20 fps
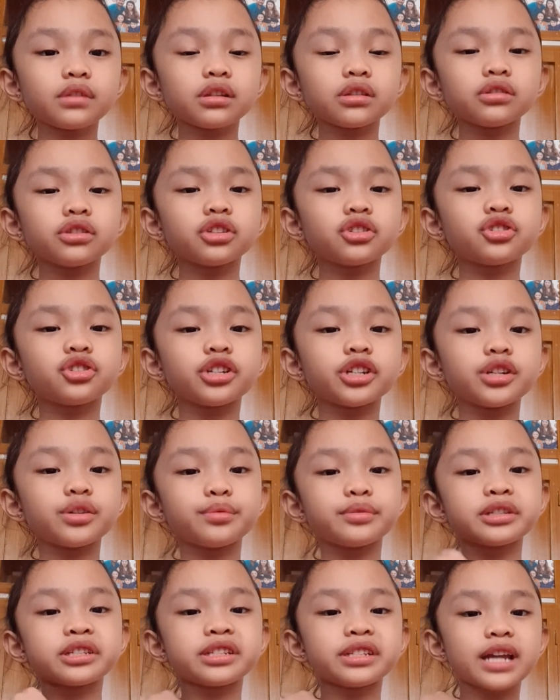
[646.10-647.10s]
The tree
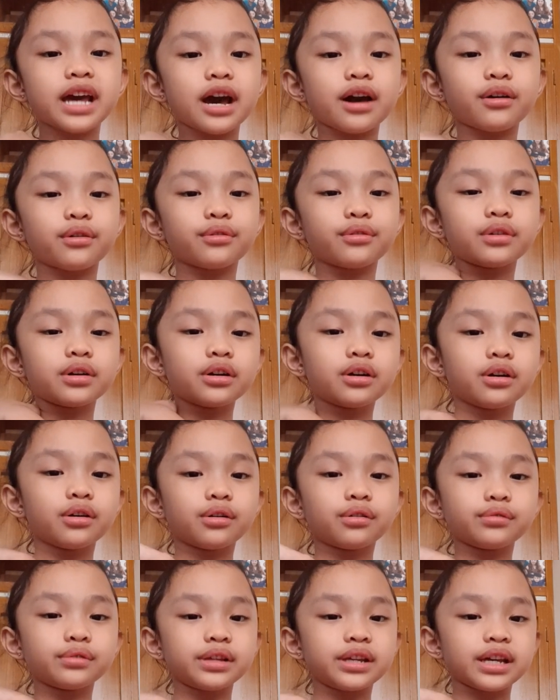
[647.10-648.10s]
was now
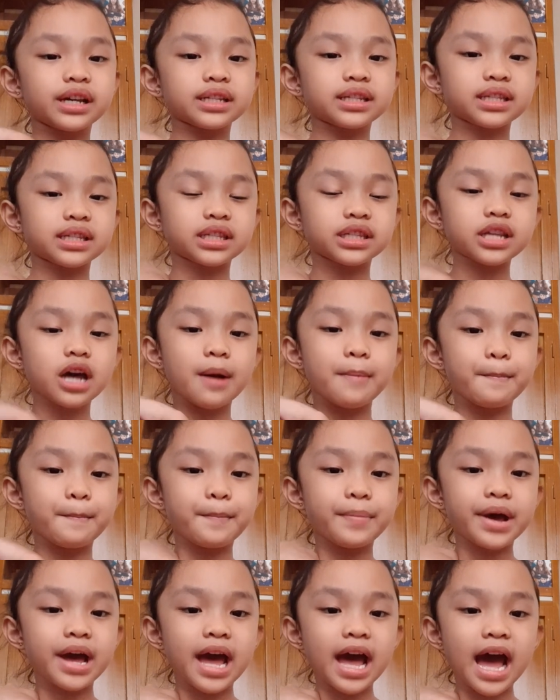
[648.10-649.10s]
only a stump
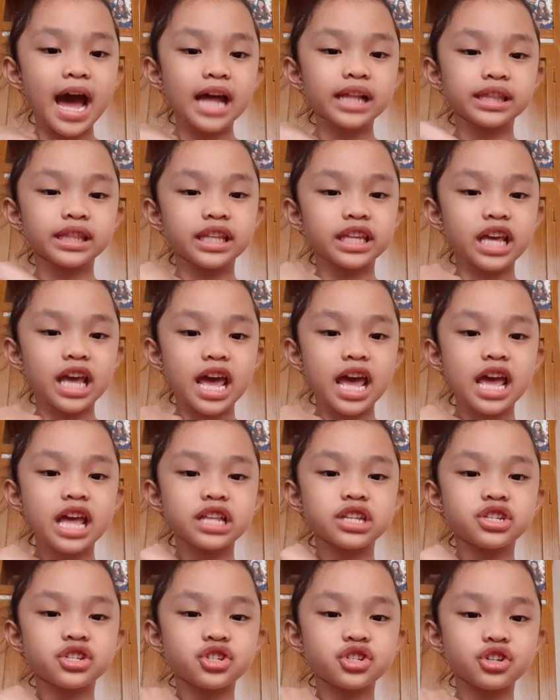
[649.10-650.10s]
at the
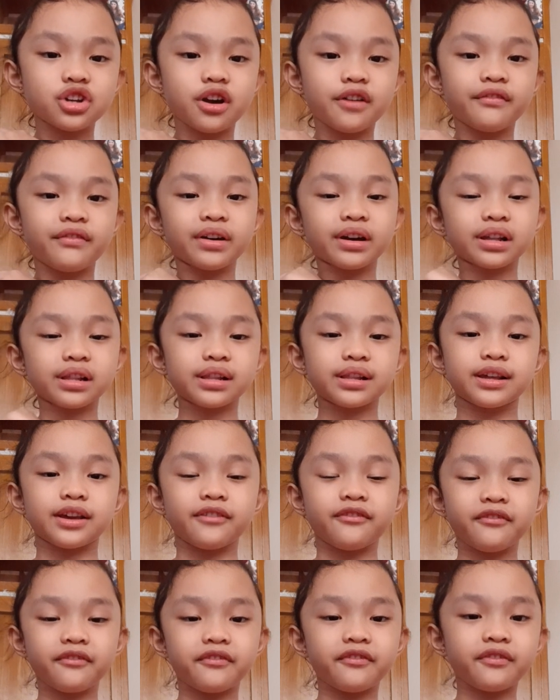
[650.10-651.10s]
edge of a
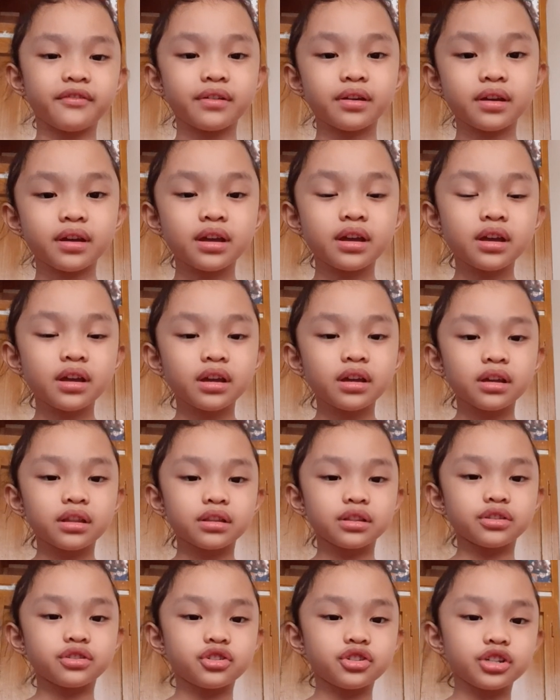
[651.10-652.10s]
cliff.
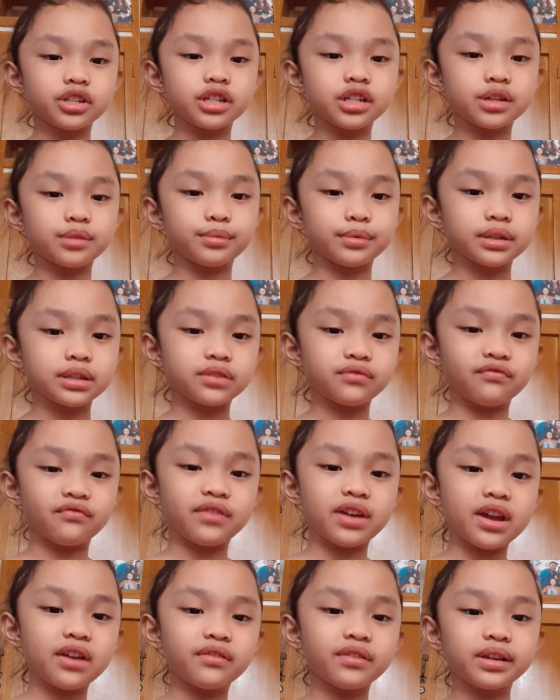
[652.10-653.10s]
The tree was
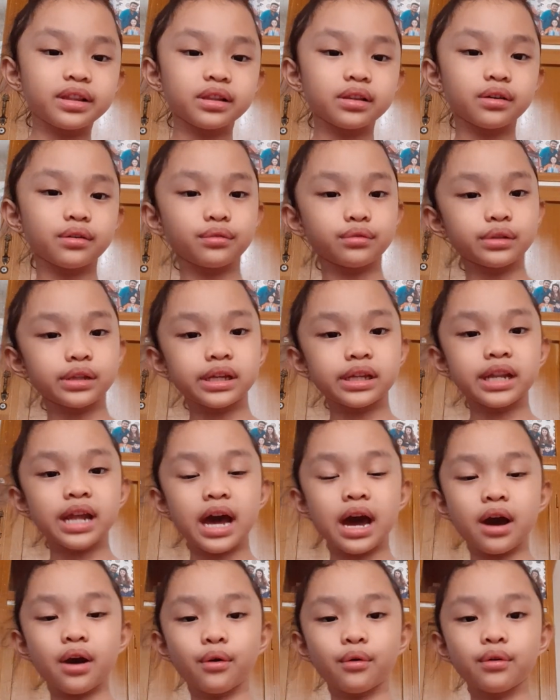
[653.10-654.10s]
very lonely
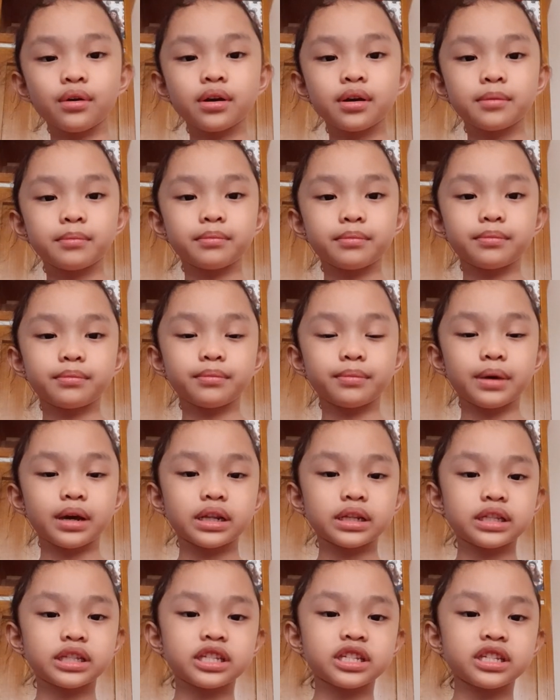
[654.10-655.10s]
now,
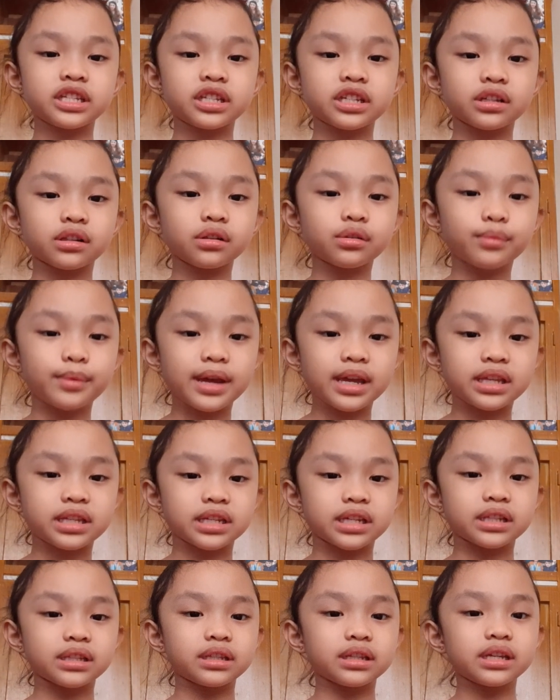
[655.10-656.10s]
but it still
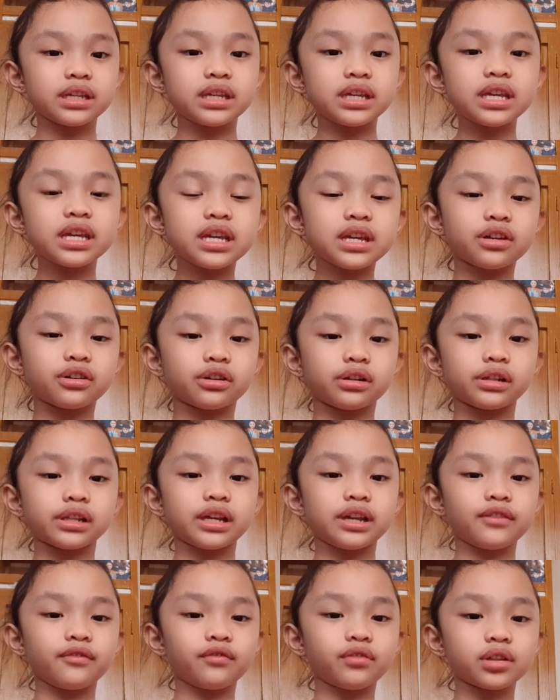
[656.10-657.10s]
waited
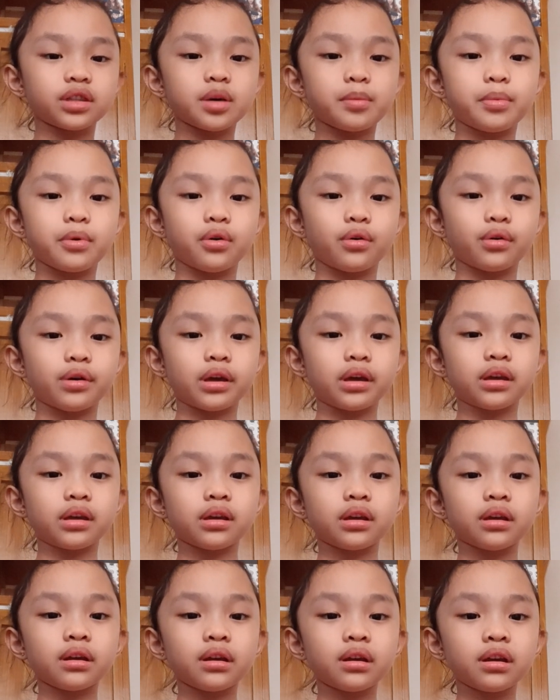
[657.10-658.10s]
eagerly for the boy.
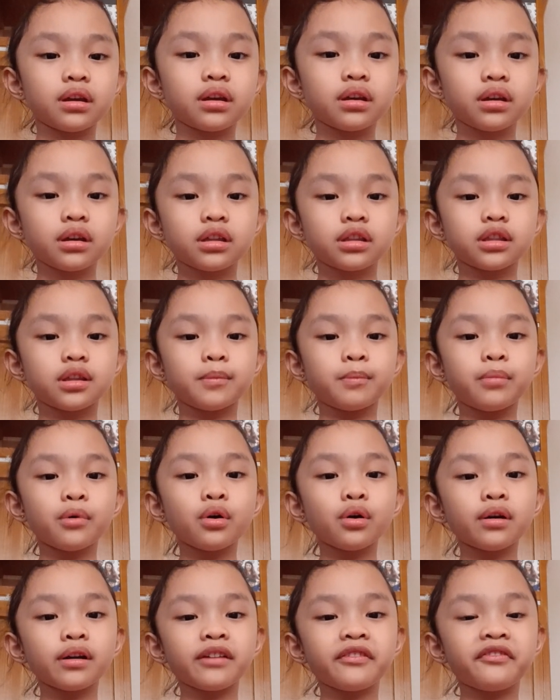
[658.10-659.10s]
The
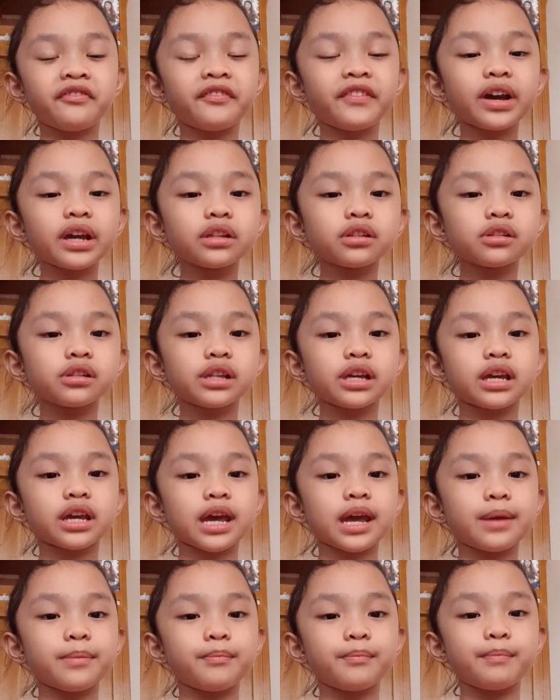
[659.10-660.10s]
boy finally
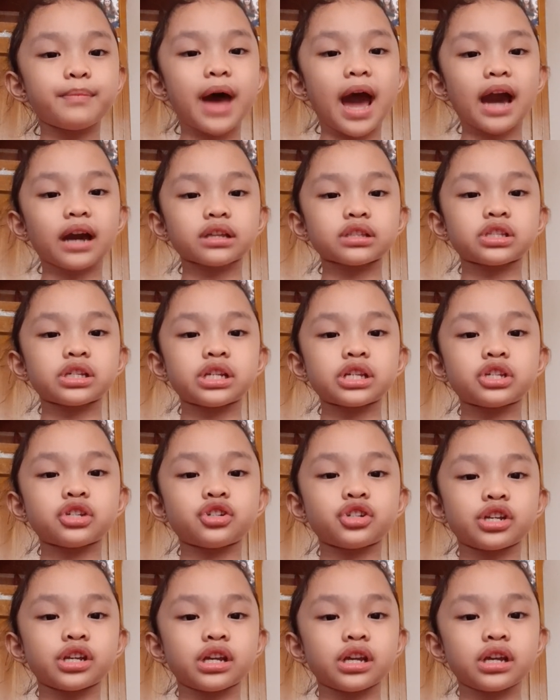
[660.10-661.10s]
came back to the
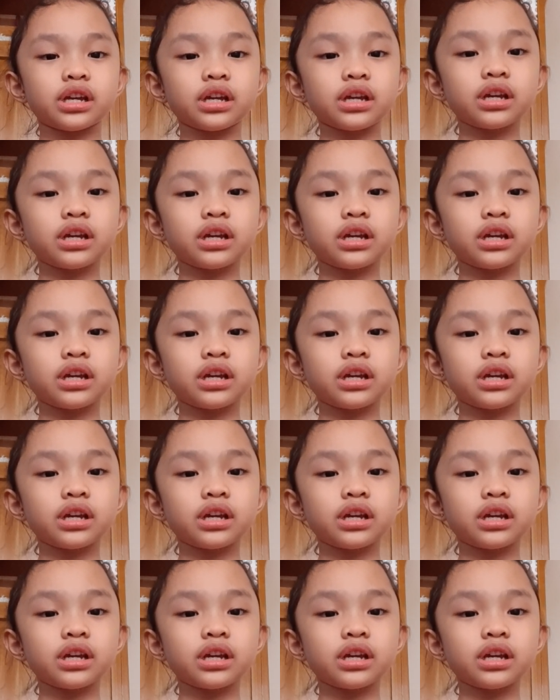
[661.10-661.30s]
tree.